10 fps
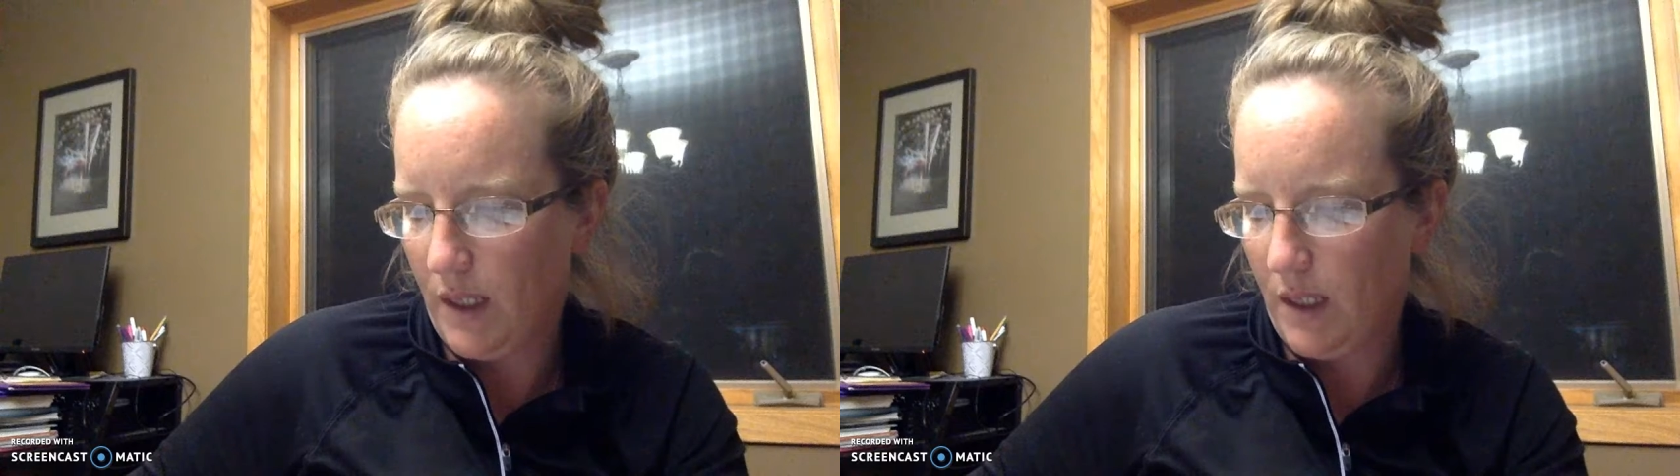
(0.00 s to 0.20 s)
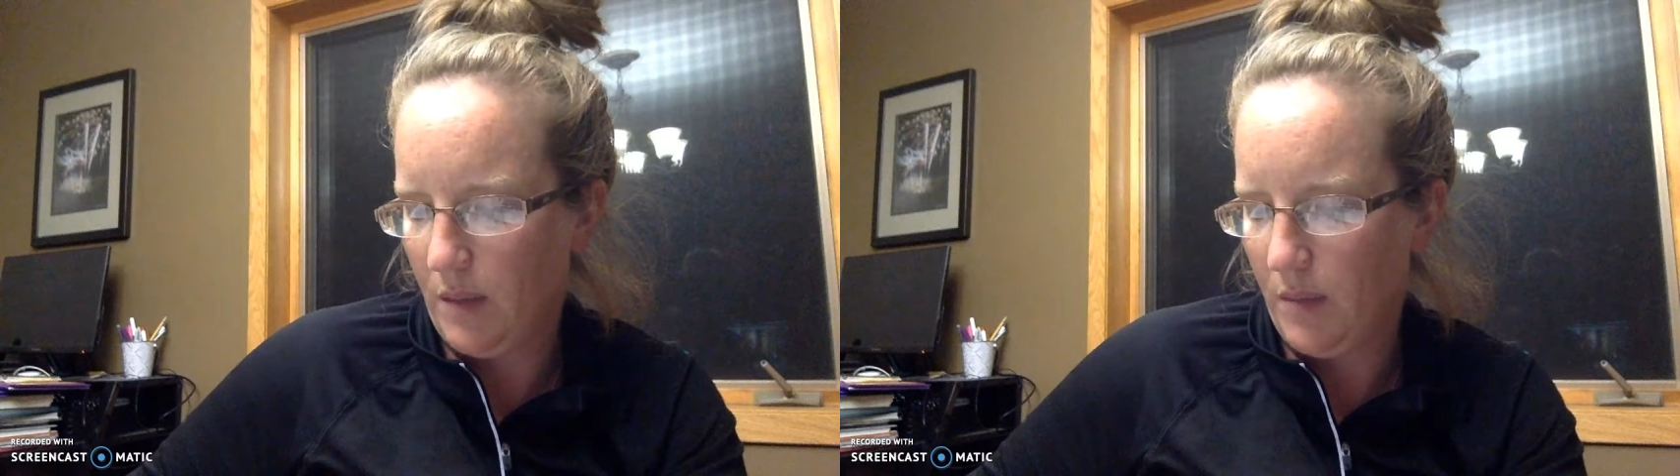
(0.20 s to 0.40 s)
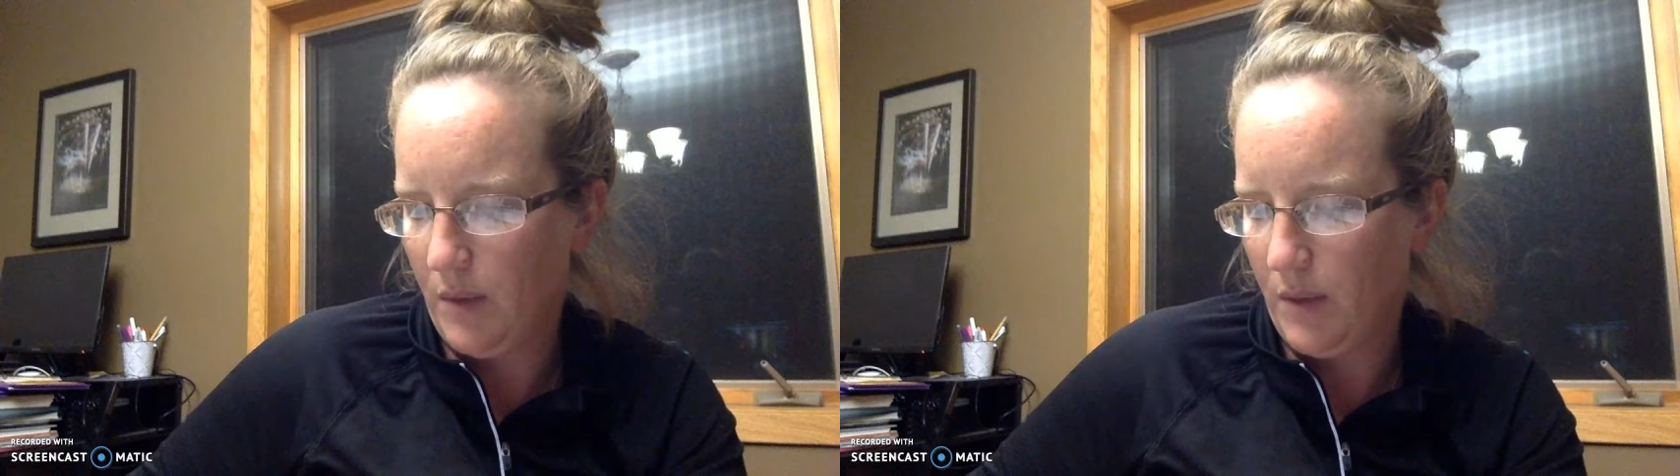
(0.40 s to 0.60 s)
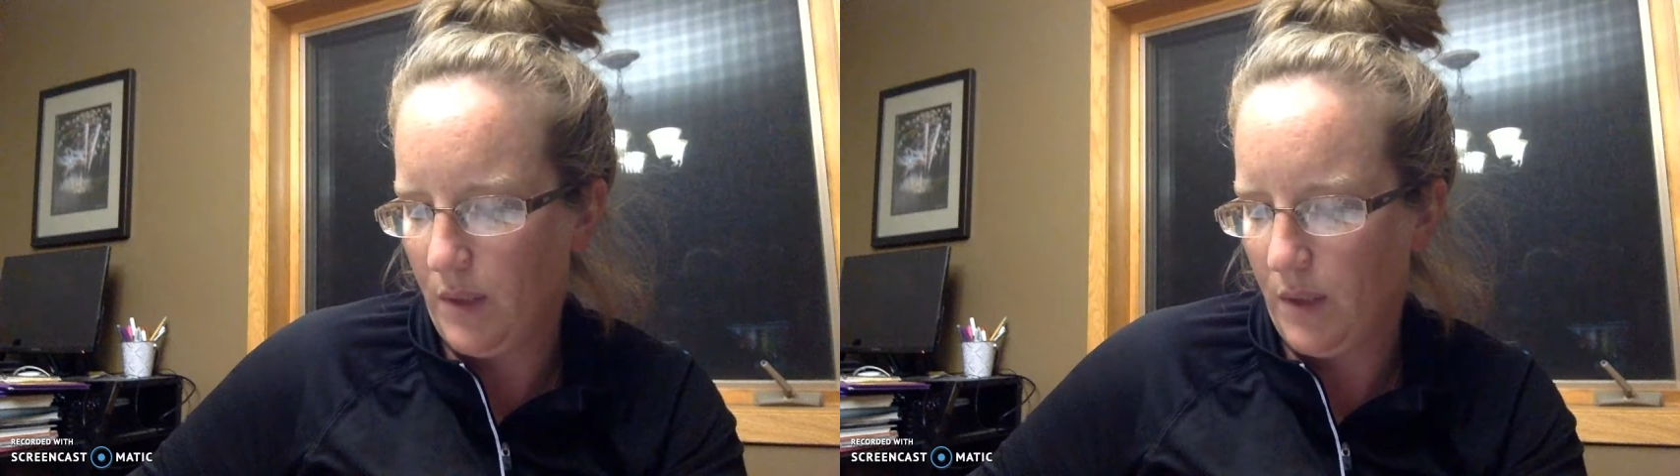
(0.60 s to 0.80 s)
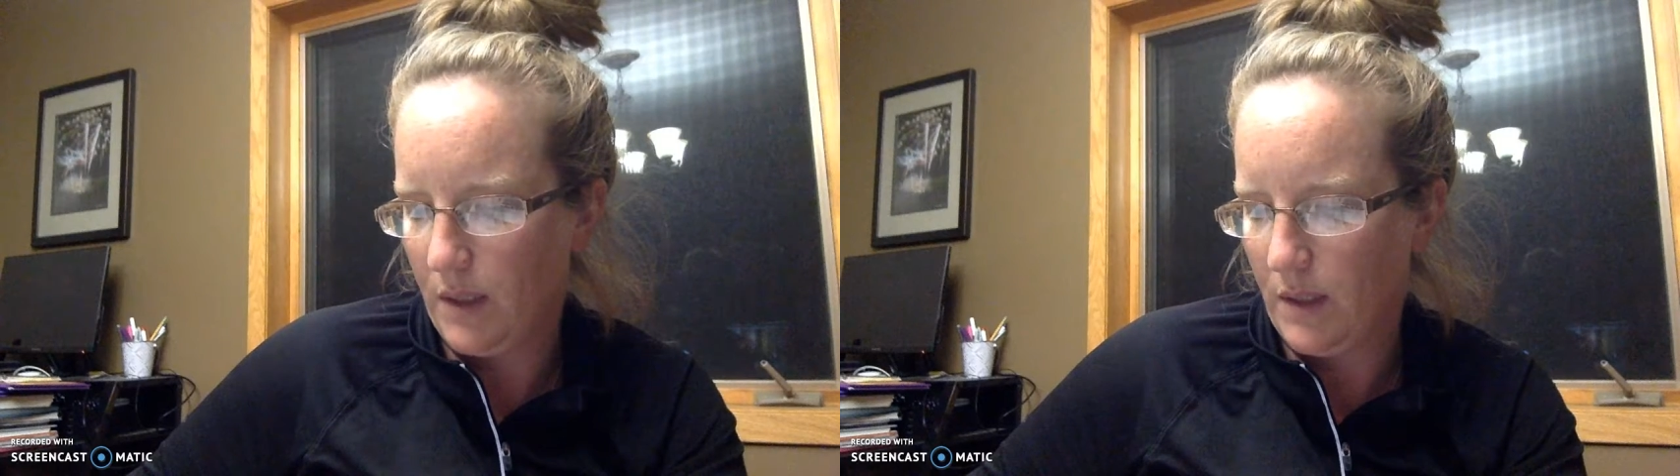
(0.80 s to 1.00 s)
incomplete
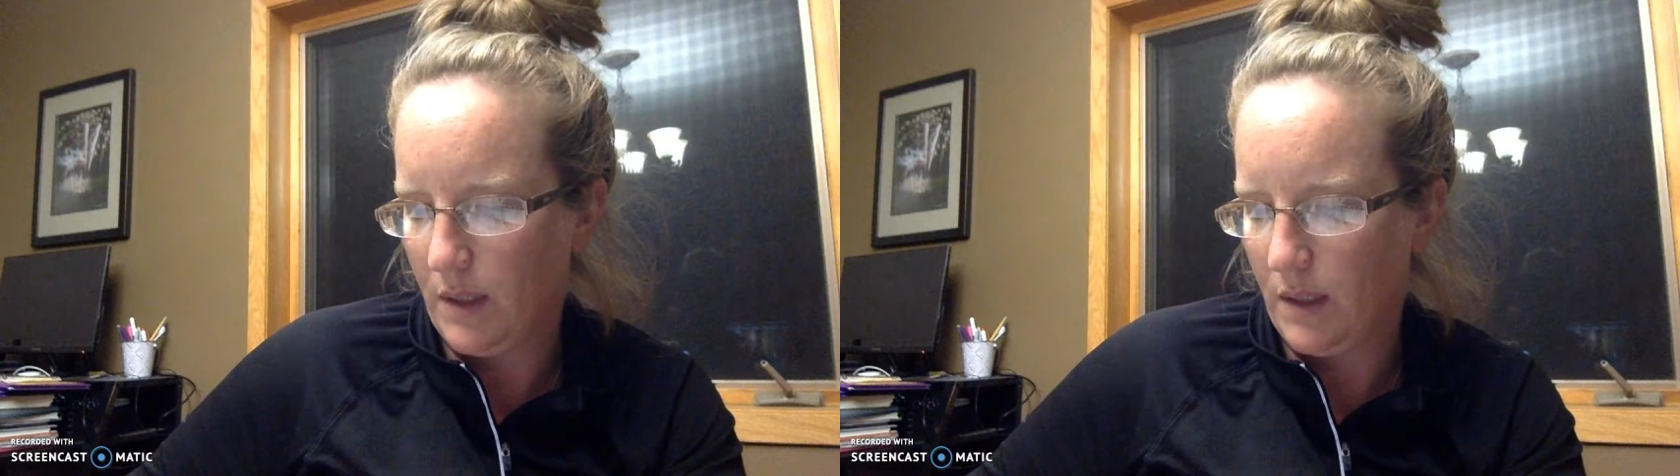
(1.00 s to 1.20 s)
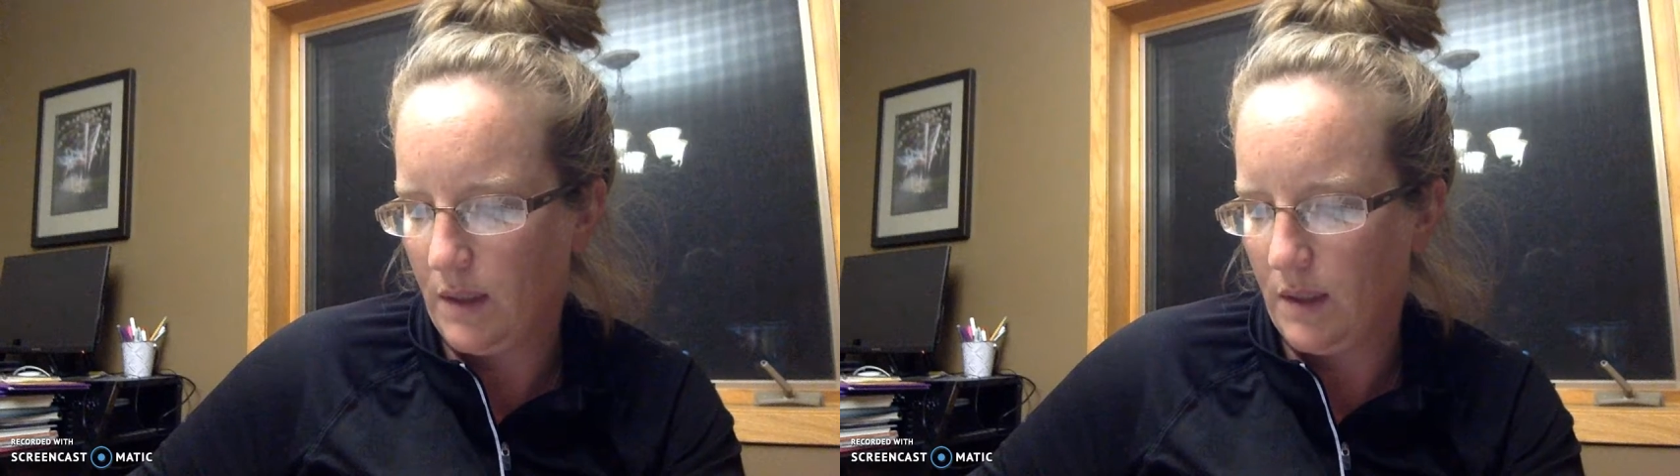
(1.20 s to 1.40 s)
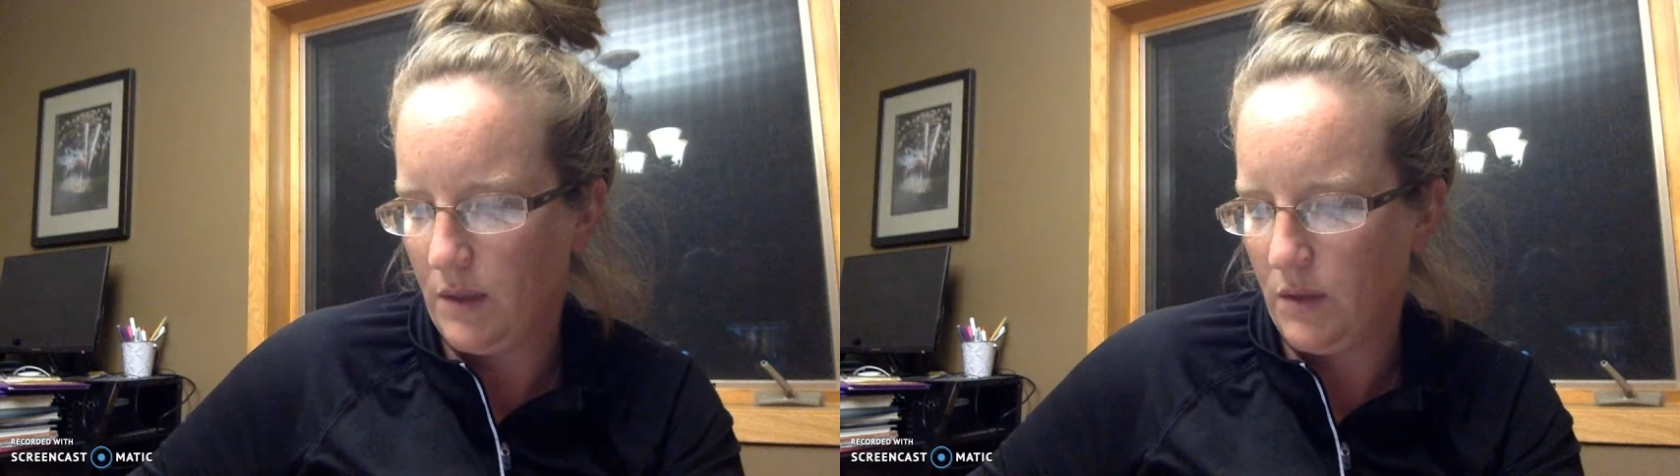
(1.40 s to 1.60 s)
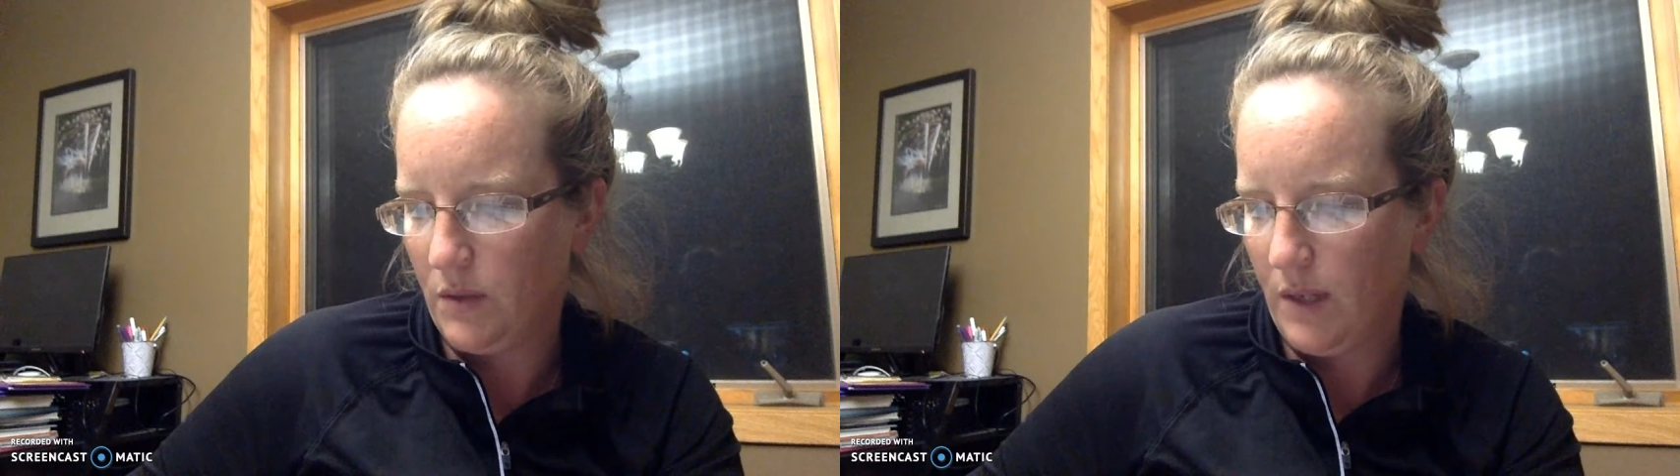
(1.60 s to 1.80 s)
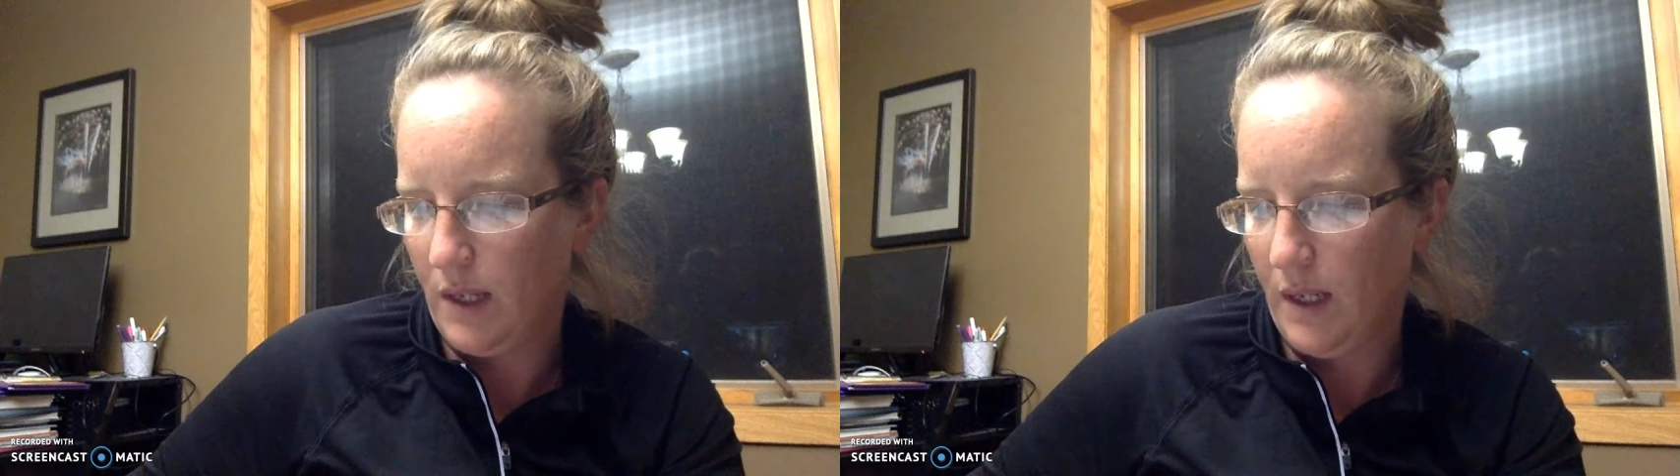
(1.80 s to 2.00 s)
run-on sentences to
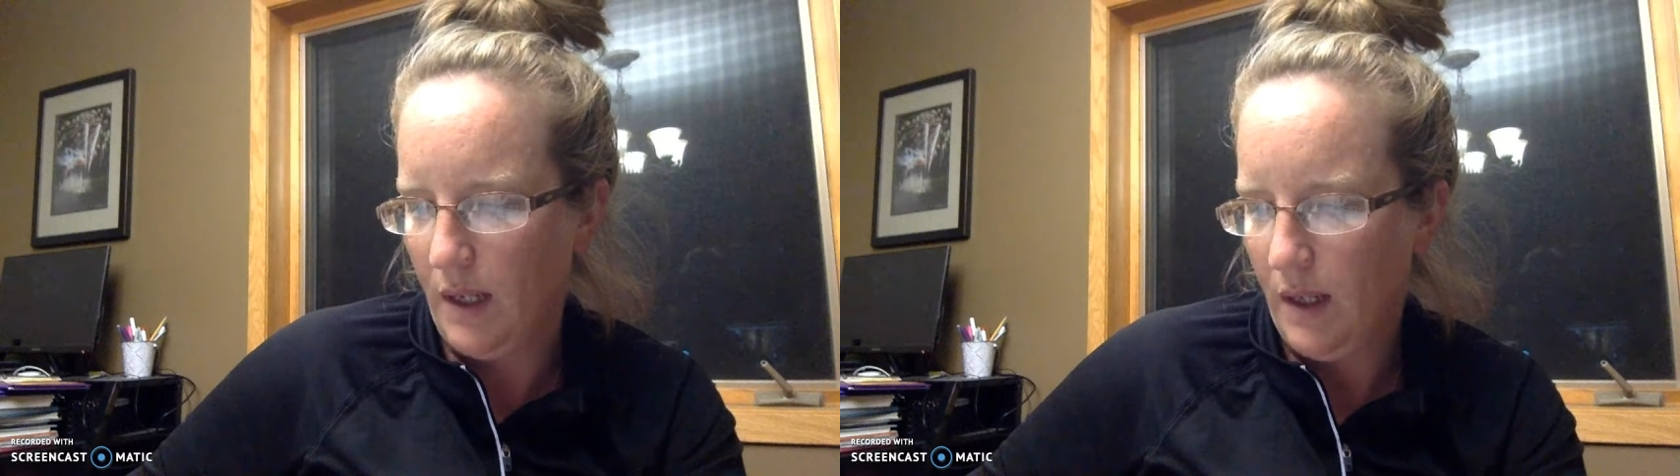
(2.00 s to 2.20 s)
writing